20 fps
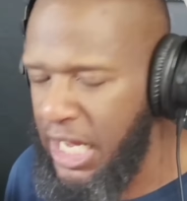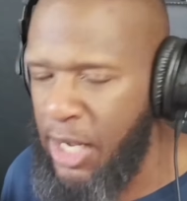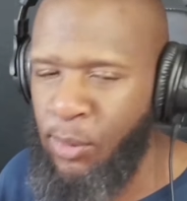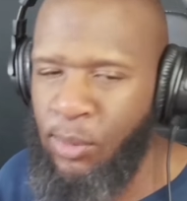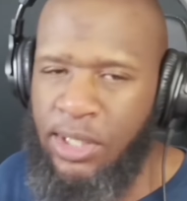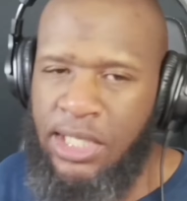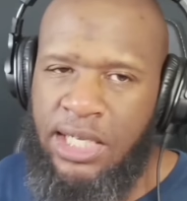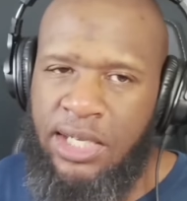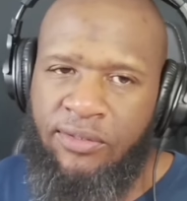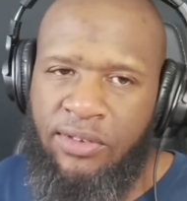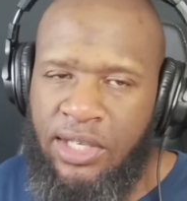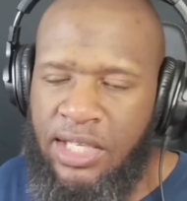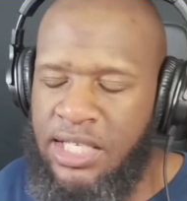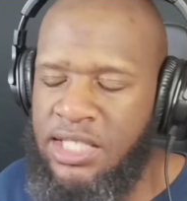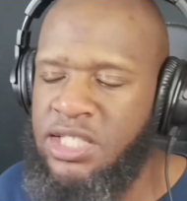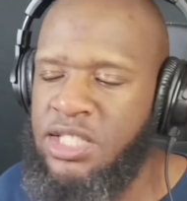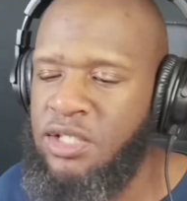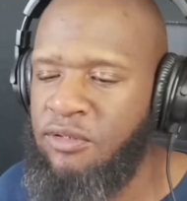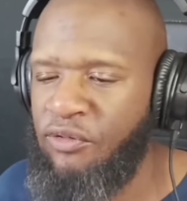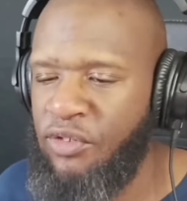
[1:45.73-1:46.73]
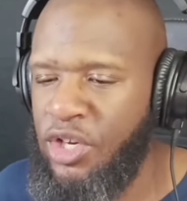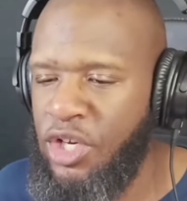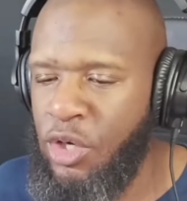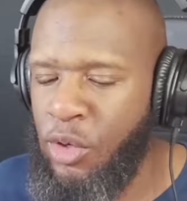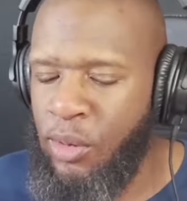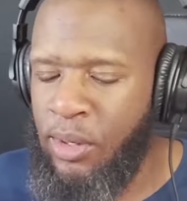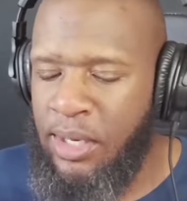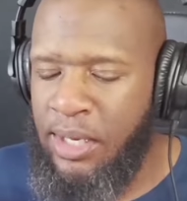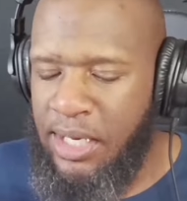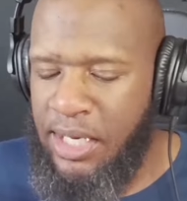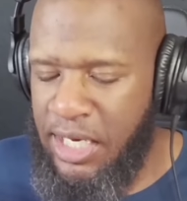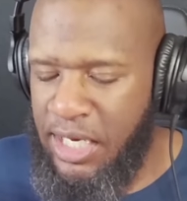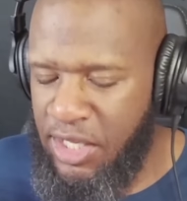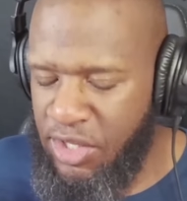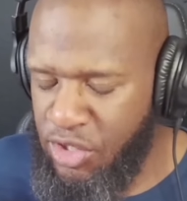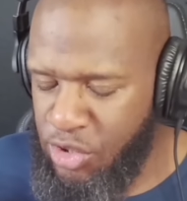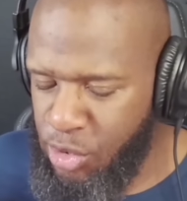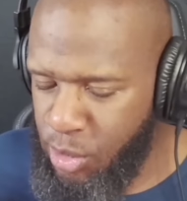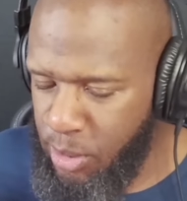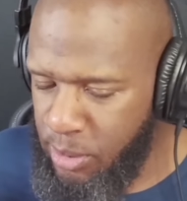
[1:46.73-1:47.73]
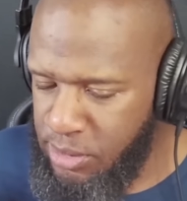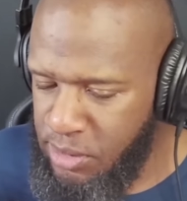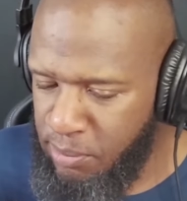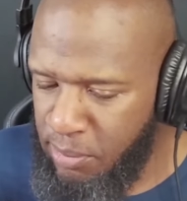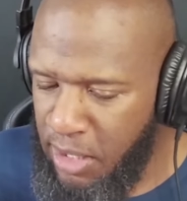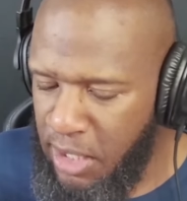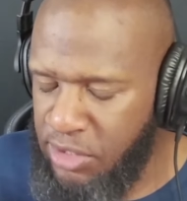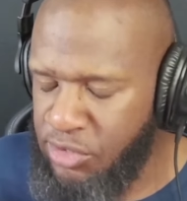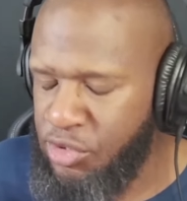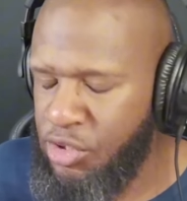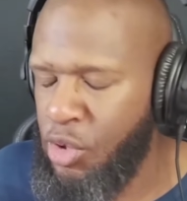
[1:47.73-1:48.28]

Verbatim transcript: I will leave a link to this video in the description box.